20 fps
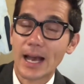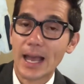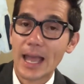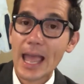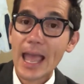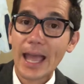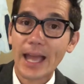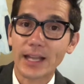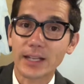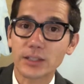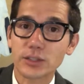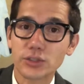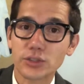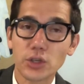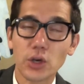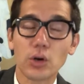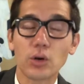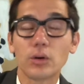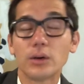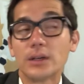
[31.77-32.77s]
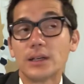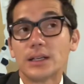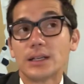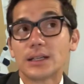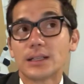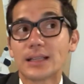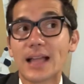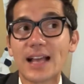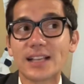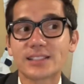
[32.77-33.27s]
And so,
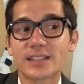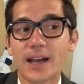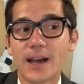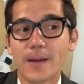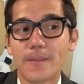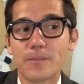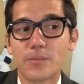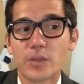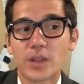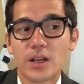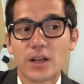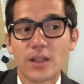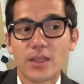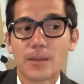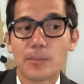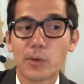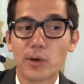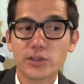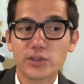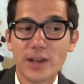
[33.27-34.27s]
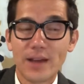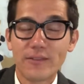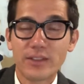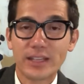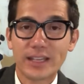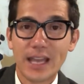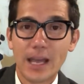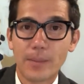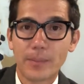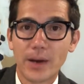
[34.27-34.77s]
last time, the boys are having the
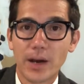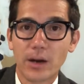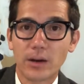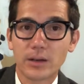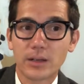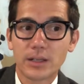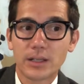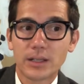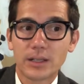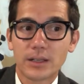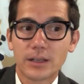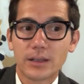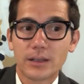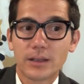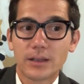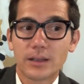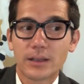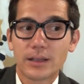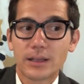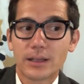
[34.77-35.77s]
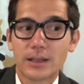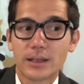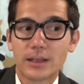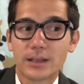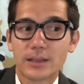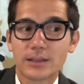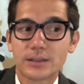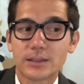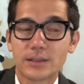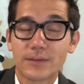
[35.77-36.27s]
camp out
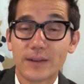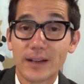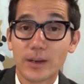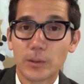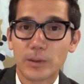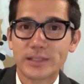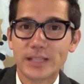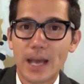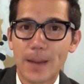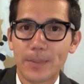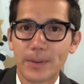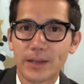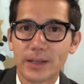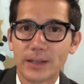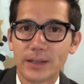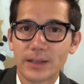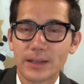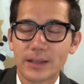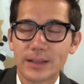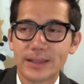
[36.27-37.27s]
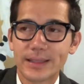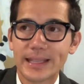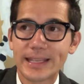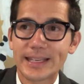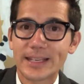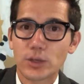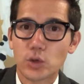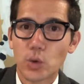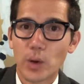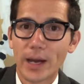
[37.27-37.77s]
to find out what's happening. They
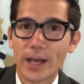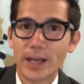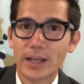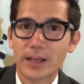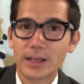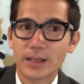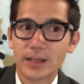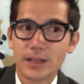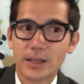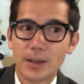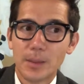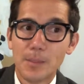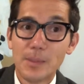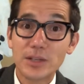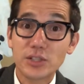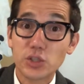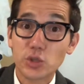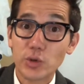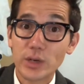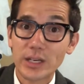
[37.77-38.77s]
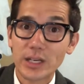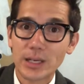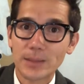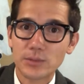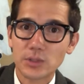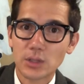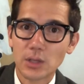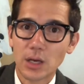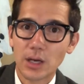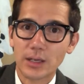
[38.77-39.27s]
get quiet. Mr. Greene comes
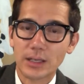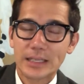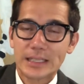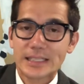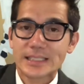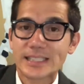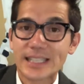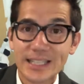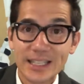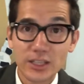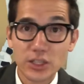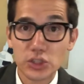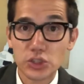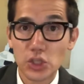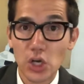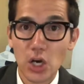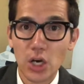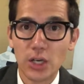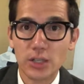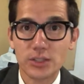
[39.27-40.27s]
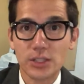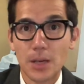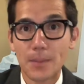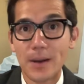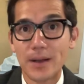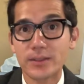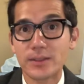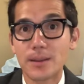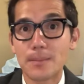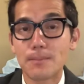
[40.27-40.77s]
along, singing the songs
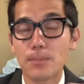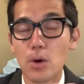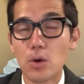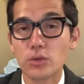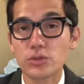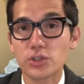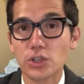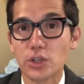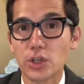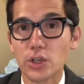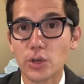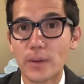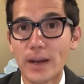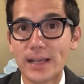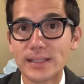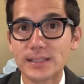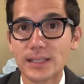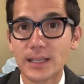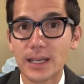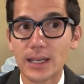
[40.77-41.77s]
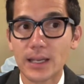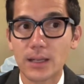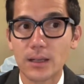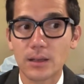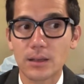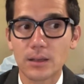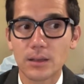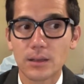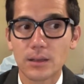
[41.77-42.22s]
about them bones are gonna rise again.